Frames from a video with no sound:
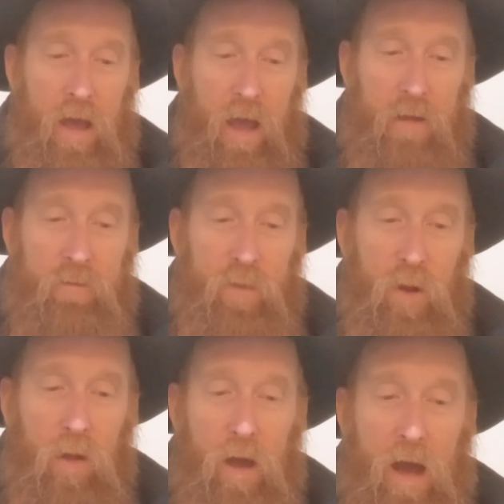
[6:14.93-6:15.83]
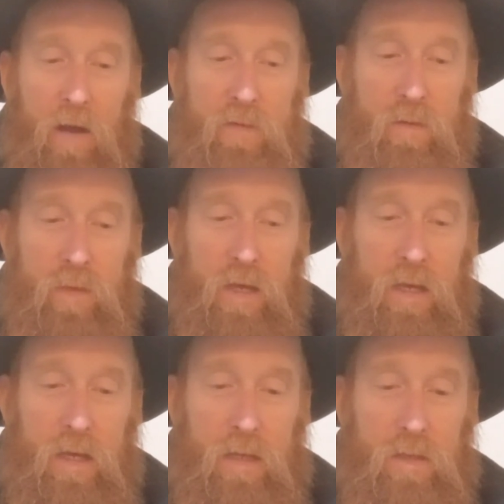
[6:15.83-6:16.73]
and follow after
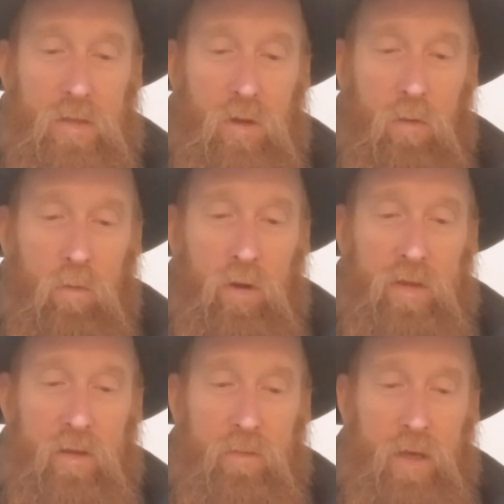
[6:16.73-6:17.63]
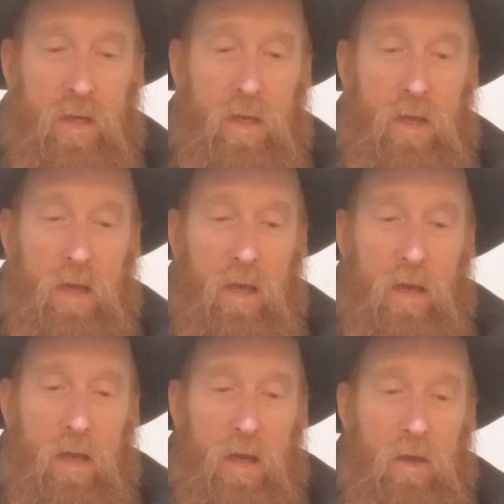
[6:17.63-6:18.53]
me is not worthy of me.
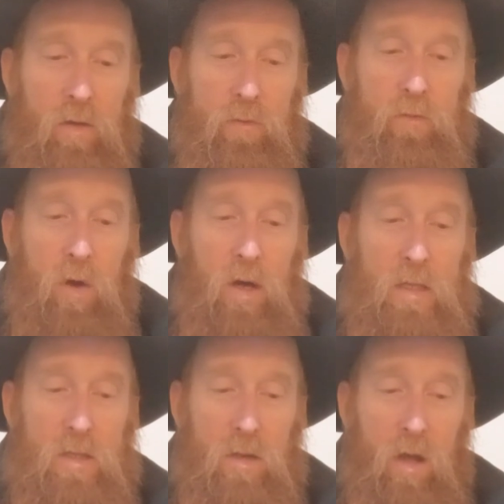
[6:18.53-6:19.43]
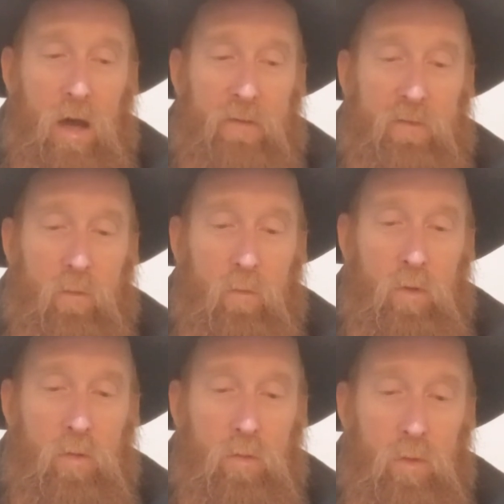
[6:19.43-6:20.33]
He who finds life
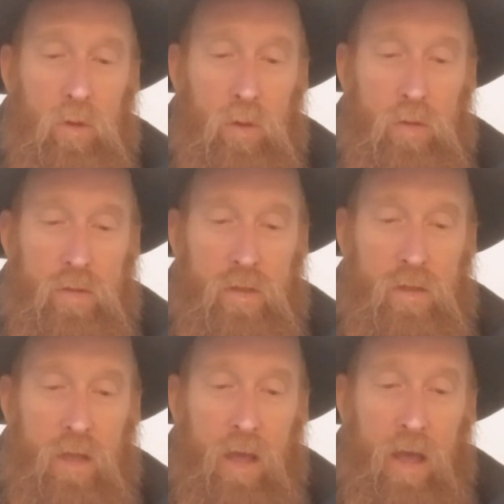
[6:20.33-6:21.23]
will lose it,